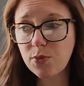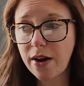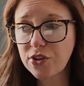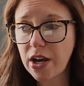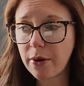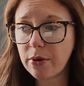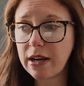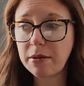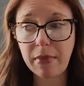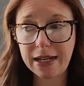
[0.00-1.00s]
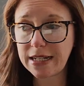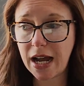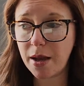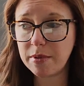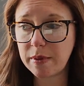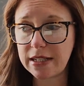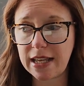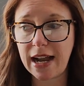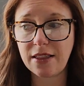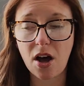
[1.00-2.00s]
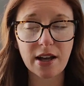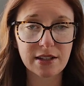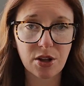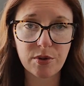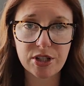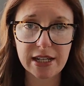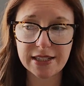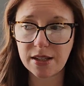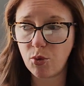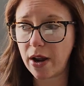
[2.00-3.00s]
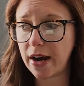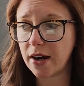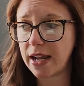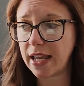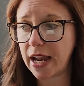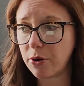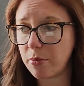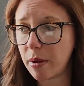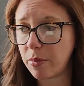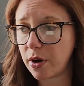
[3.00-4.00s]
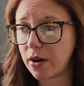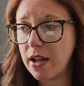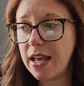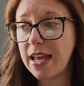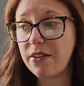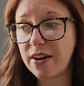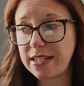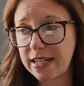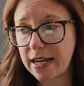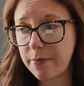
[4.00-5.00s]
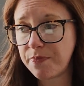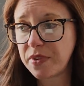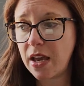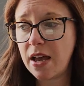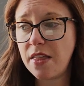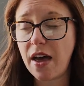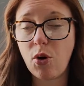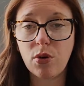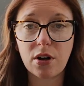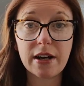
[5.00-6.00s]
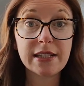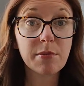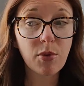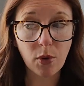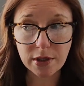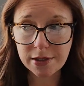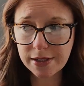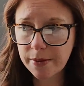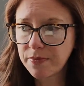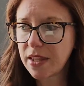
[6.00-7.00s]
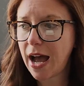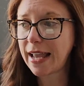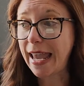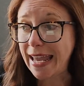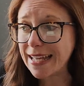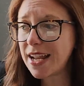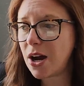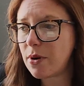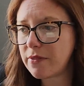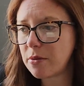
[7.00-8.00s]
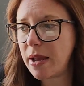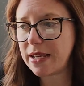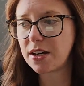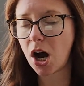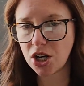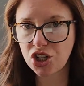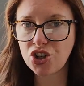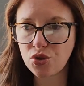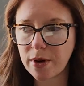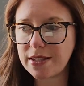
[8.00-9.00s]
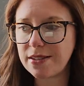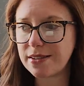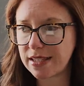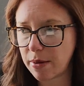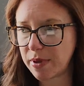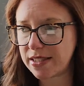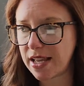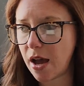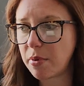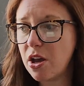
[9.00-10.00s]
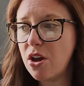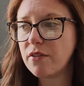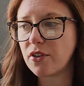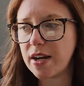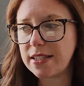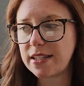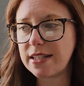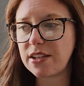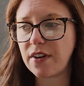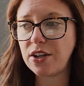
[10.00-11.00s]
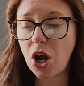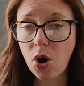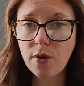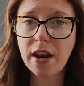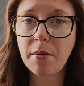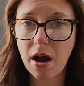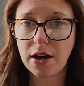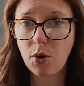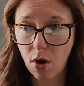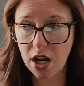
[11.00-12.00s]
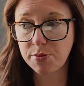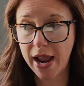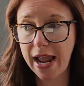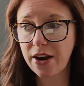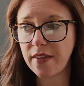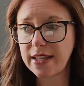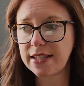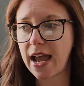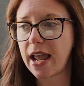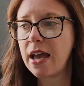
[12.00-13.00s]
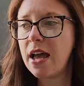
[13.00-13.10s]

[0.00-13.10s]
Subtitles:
while showering many times because I got lost in the routine somewhere and can't remember if I did it. That order is important. I can, however, make a conscious choice to skip a step. For instance, if I know that I'm not going to wash my hair that day,